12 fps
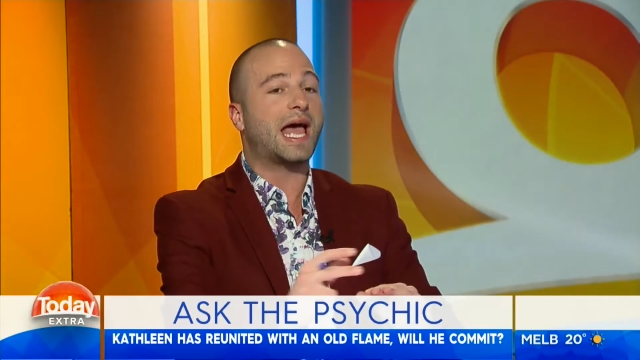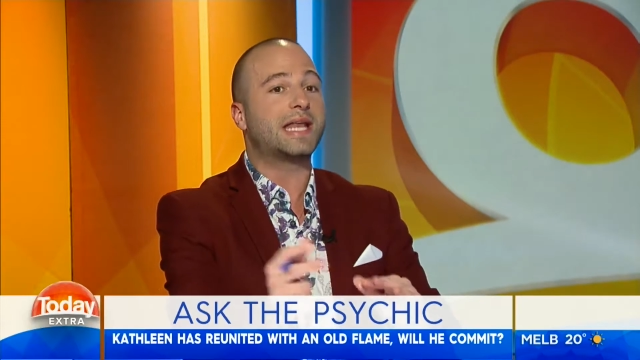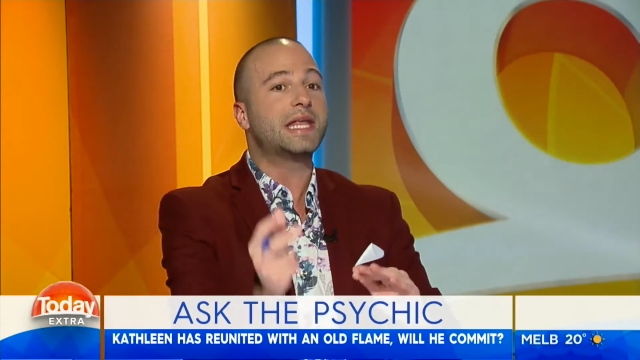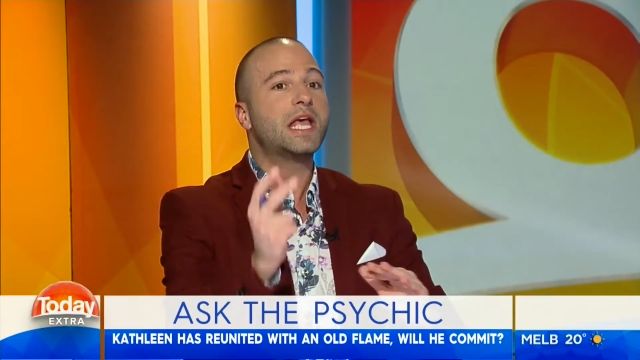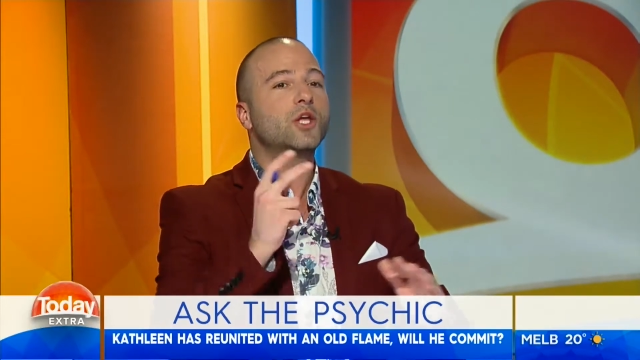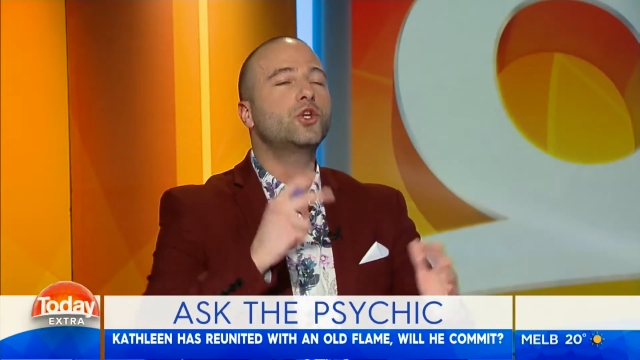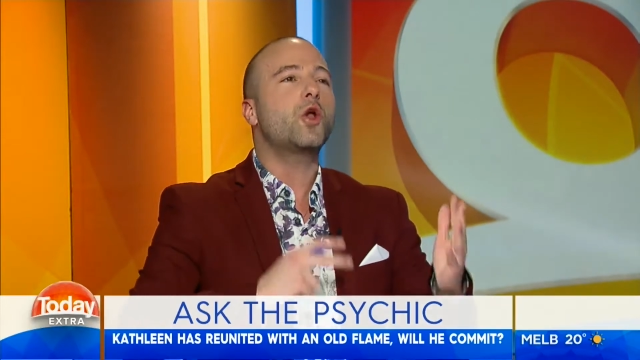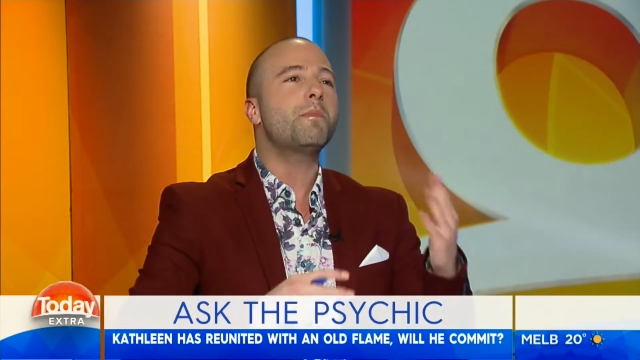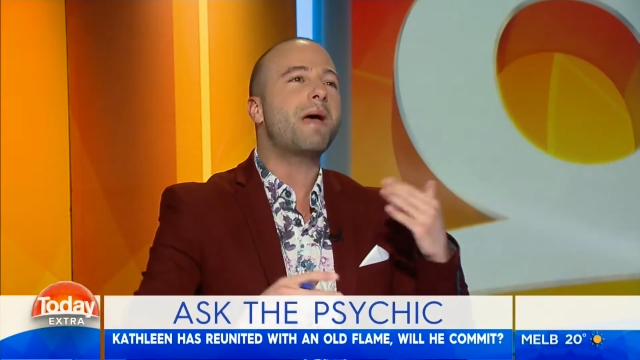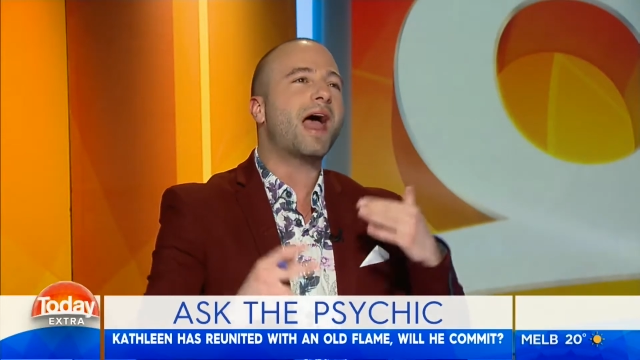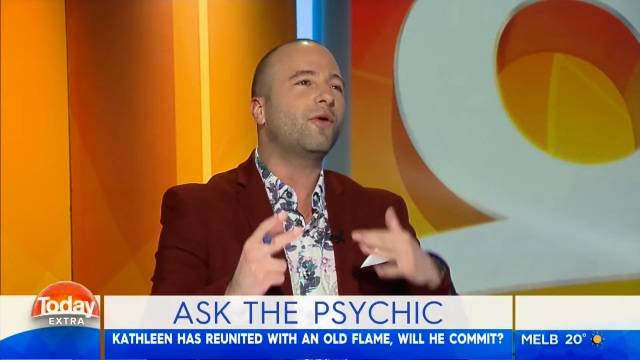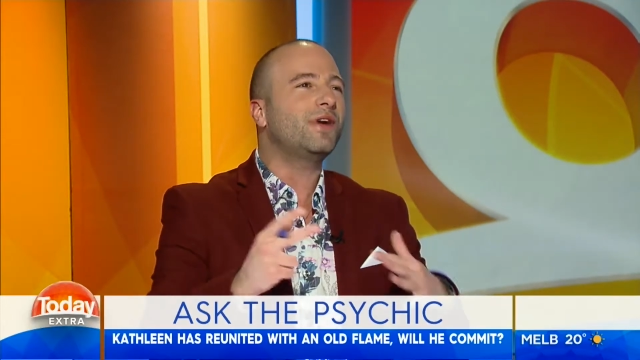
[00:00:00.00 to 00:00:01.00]
and you know,
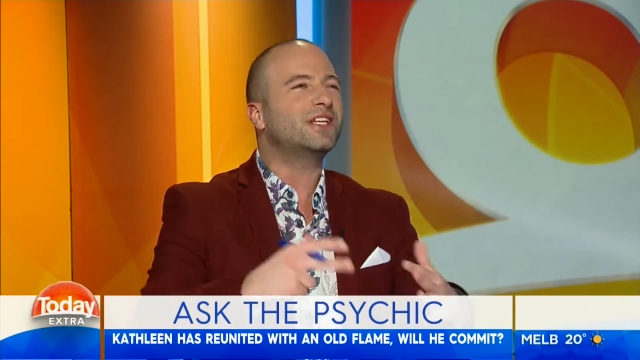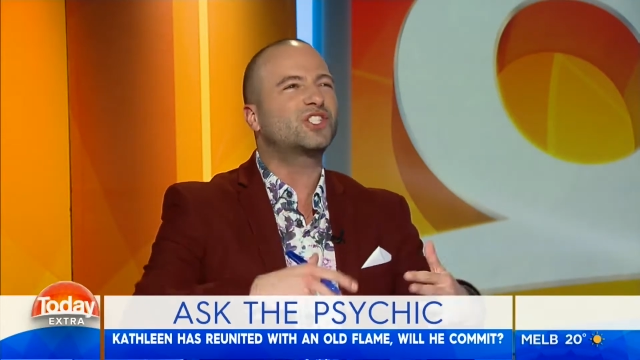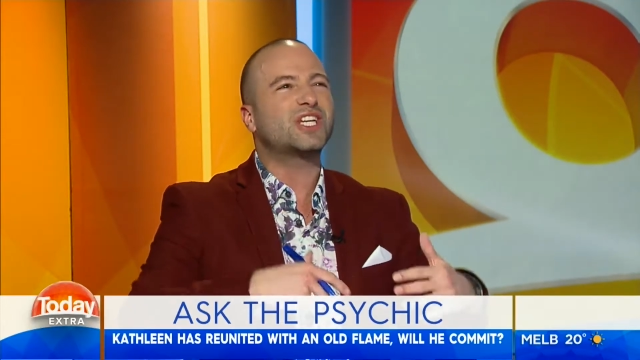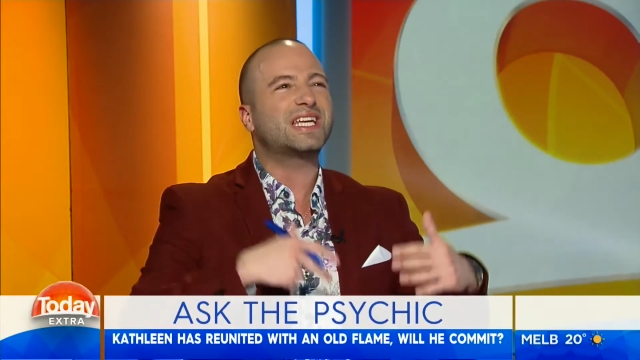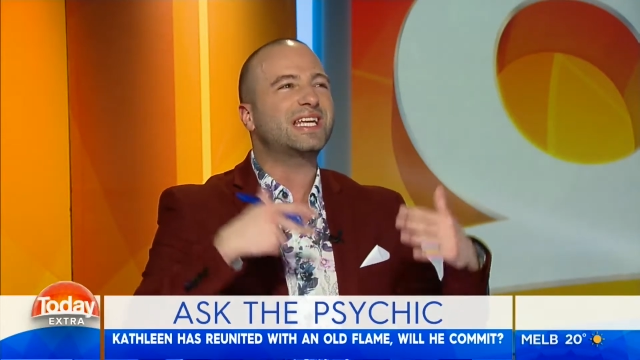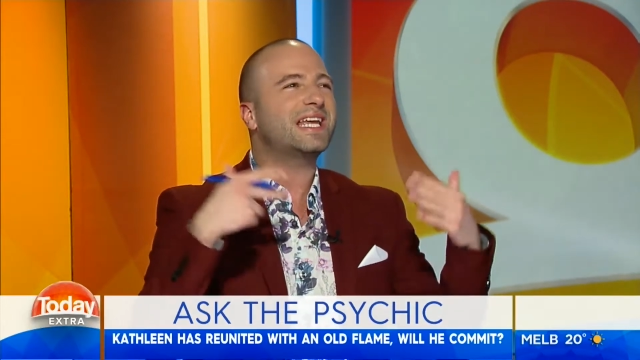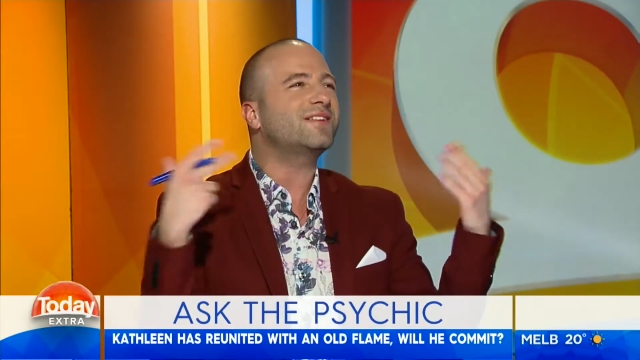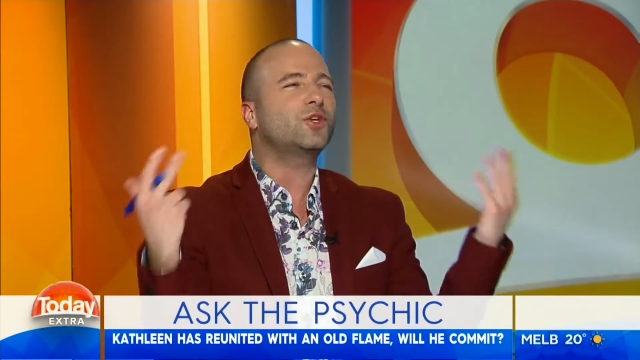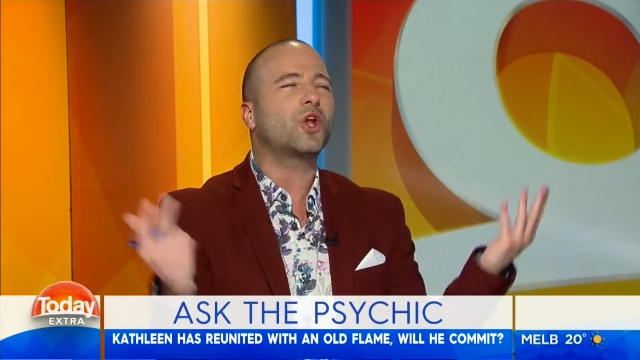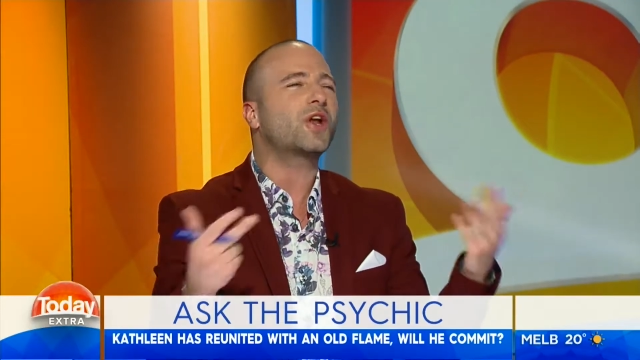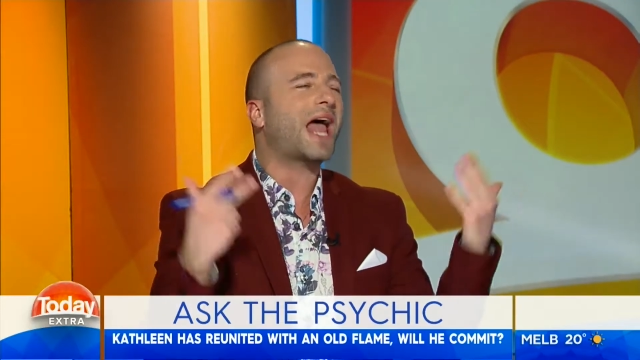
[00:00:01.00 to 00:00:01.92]
marriage. You don't